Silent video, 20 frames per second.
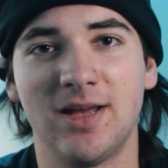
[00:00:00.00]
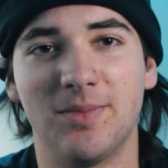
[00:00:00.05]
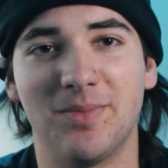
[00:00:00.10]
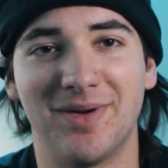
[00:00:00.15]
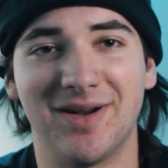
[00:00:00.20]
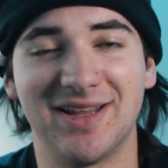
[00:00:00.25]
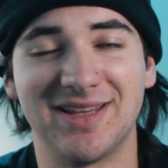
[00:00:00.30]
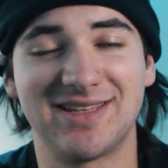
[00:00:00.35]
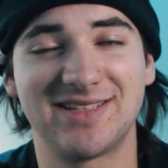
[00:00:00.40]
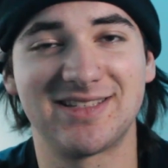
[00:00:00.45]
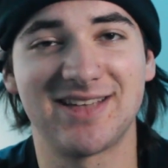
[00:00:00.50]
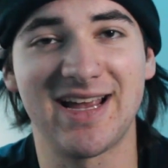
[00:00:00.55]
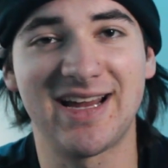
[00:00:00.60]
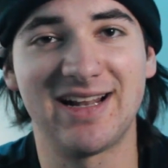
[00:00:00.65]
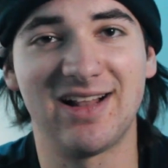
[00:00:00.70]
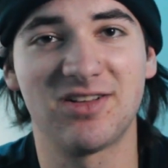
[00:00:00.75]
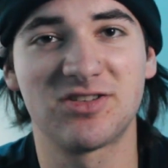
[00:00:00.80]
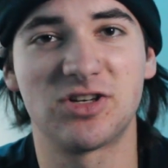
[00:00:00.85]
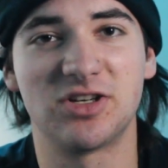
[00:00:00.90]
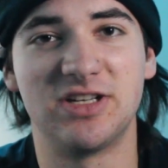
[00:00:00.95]
But
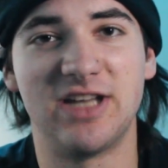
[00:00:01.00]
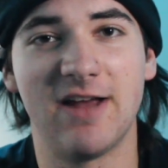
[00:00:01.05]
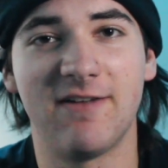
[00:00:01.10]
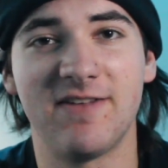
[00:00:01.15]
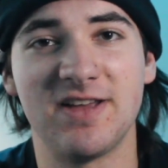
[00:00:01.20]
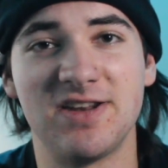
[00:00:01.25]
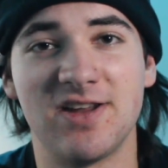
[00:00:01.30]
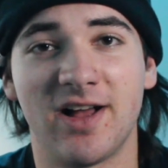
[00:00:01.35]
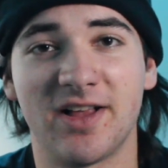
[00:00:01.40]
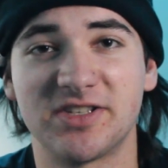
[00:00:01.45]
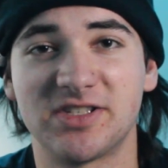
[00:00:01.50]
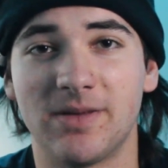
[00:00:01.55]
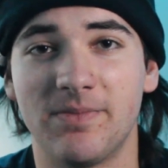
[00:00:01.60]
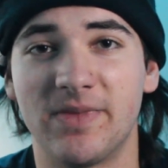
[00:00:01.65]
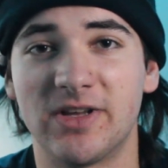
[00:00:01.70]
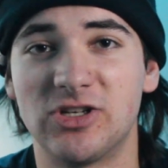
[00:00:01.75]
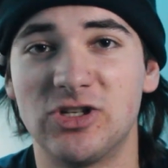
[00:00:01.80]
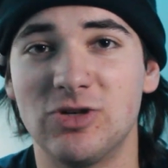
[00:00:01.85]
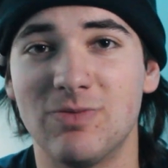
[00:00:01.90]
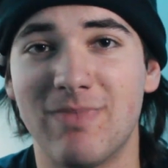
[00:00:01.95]
psychedelics are definitely not
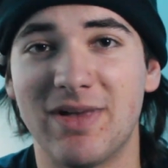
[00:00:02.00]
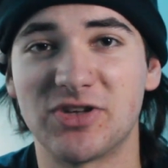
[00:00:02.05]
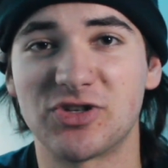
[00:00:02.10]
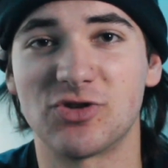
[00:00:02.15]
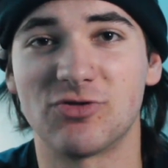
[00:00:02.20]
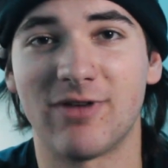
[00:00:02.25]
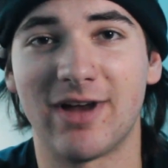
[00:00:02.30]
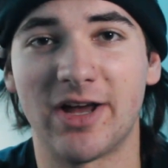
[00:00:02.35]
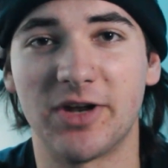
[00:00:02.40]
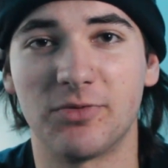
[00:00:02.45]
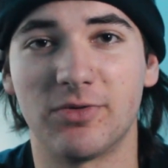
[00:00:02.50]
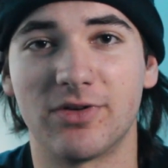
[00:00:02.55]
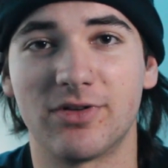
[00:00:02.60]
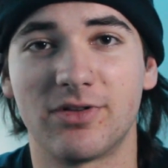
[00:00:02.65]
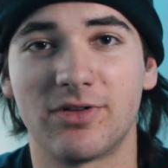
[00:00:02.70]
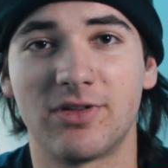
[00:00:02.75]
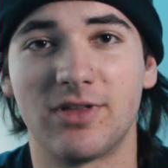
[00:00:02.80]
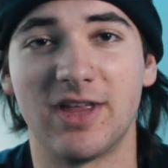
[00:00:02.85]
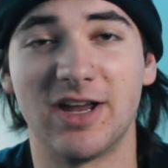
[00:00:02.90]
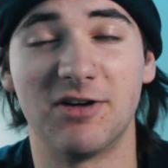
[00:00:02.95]
something to mess around
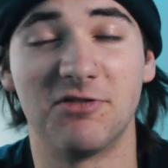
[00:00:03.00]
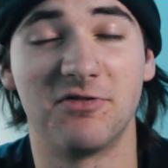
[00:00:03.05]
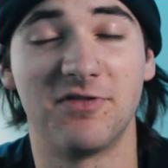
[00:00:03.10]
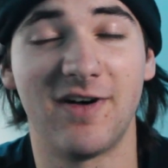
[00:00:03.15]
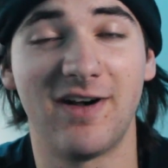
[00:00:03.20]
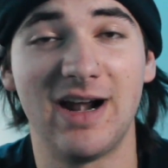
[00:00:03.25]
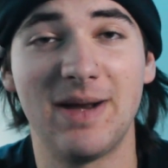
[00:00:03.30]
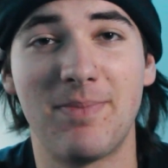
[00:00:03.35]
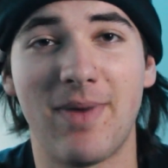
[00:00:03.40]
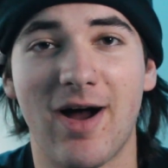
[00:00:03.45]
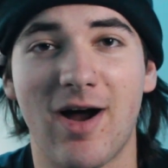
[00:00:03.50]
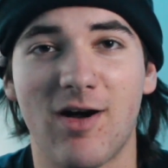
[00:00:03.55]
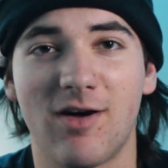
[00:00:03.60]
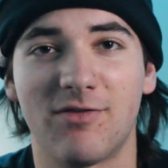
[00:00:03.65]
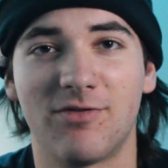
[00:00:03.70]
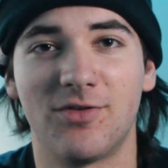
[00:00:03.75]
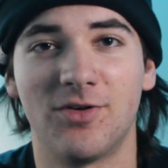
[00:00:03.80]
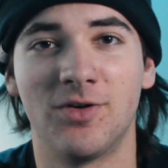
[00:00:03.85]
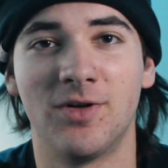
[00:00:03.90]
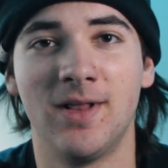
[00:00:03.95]
with. They are very
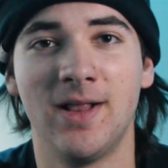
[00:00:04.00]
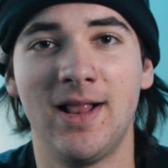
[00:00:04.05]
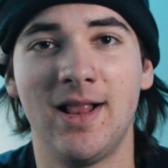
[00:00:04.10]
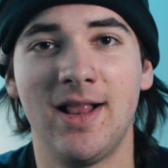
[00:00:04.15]
powerful,